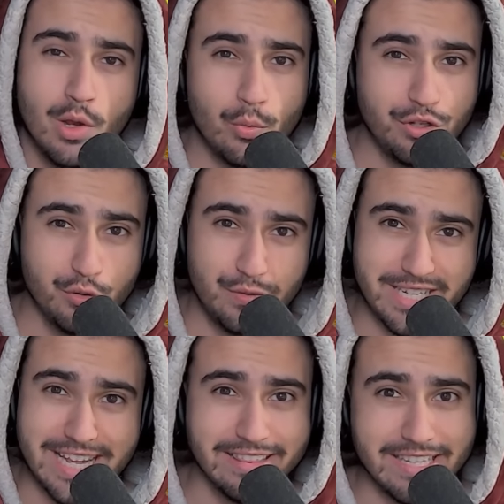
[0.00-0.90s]
We do
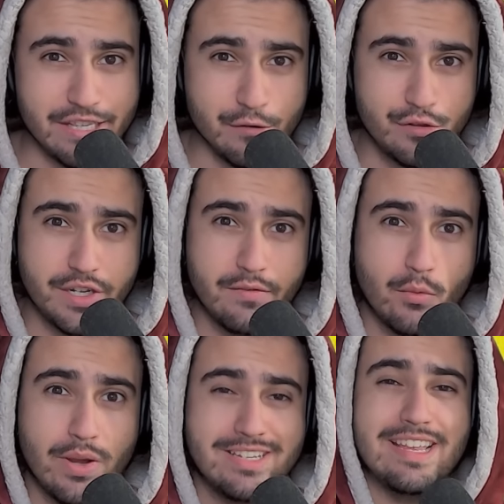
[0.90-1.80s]
daily huge
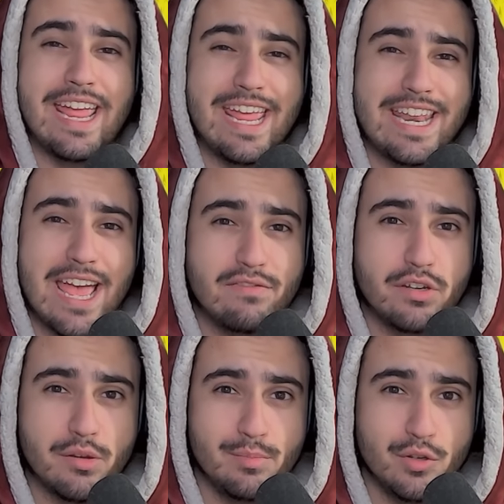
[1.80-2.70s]
giveaways and have a
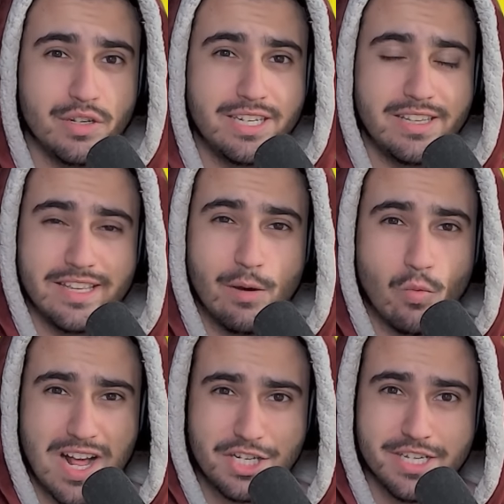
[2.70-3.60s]
community that
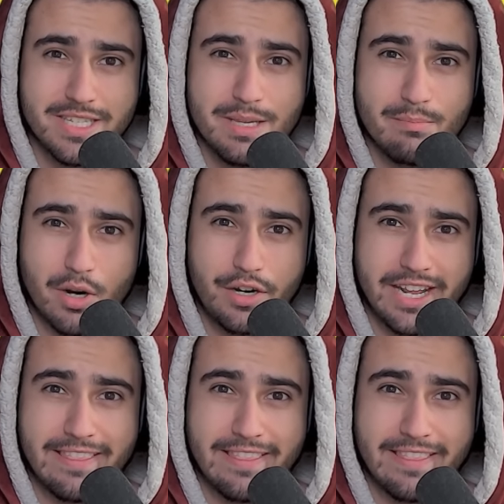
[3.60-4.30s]
watches the market